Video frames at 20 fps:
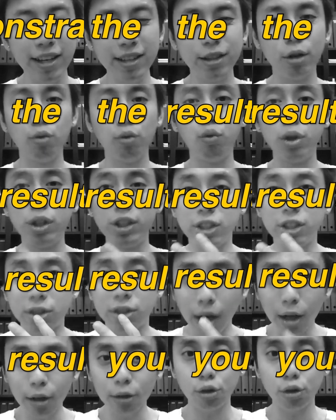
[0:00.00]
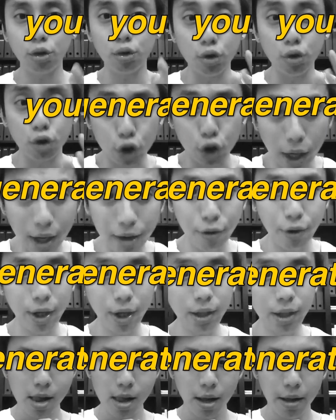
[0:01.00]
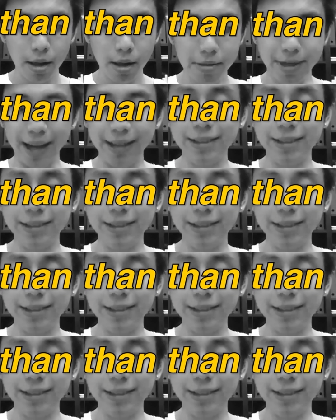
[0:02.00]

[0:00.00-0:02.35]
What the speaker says: the result you generate than